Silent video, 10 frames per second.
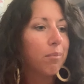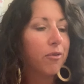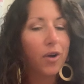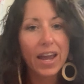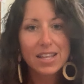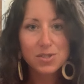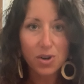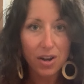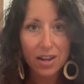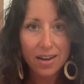before I get
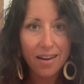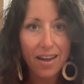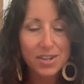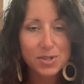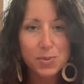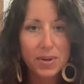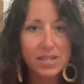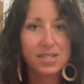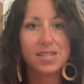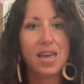started, I just wanted
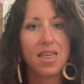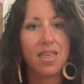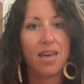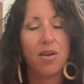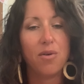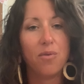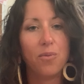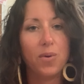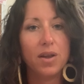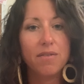to say that
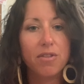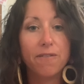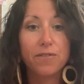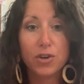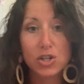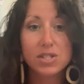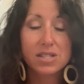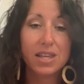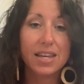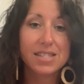one of the first
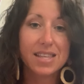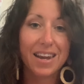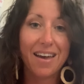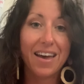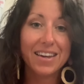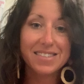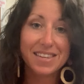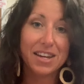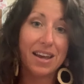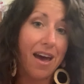things that I
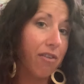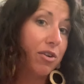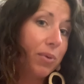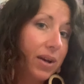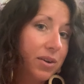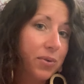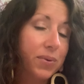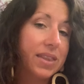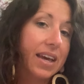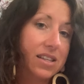say to everyone
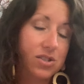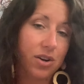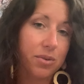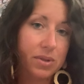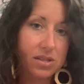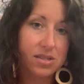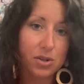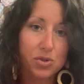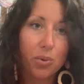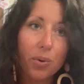when they get started with
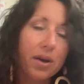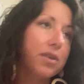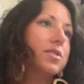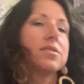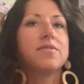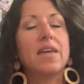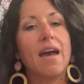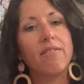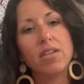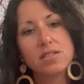essential oils, if they
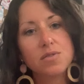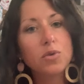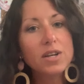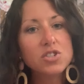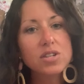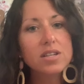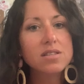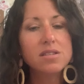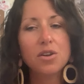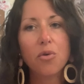have lots of
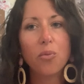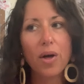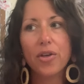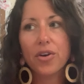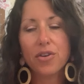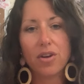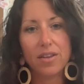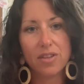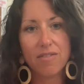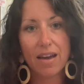questions, whether or
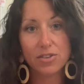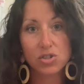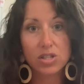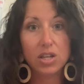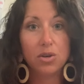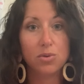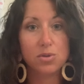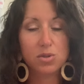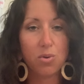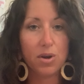not they've actually
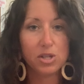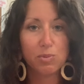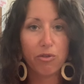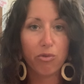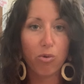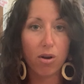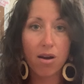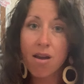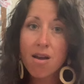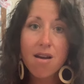used oils
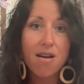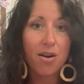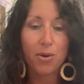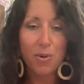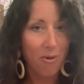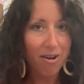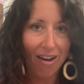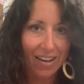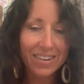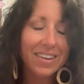before or
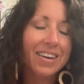not,